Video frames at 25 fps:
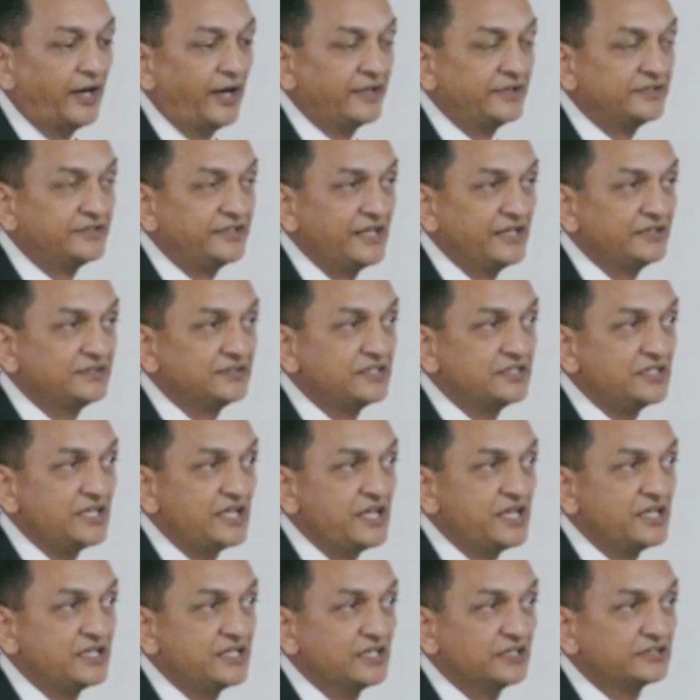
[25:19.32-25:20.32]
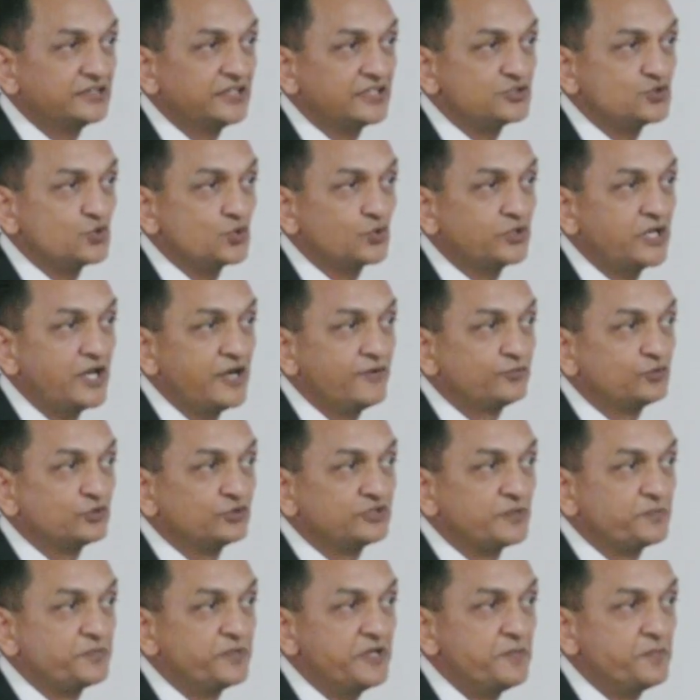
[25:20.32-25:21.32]
And then the area that you gave to
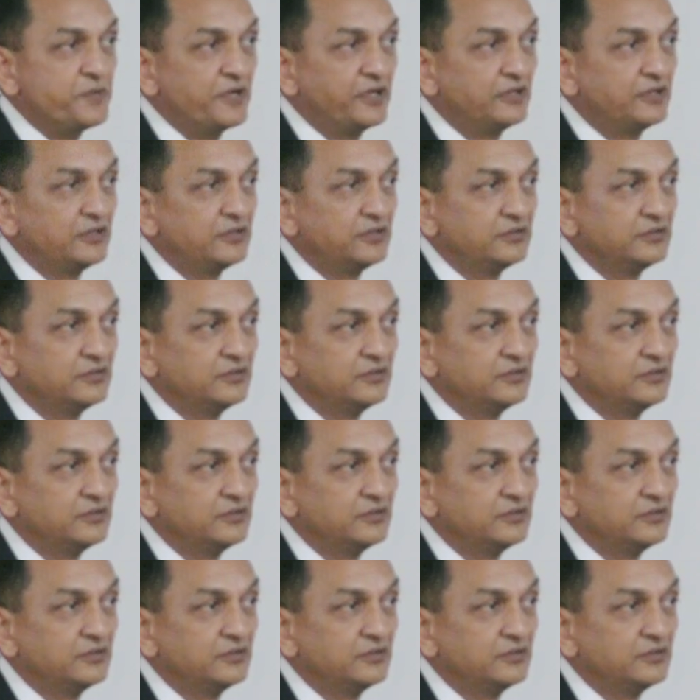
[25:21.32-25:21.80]
the people,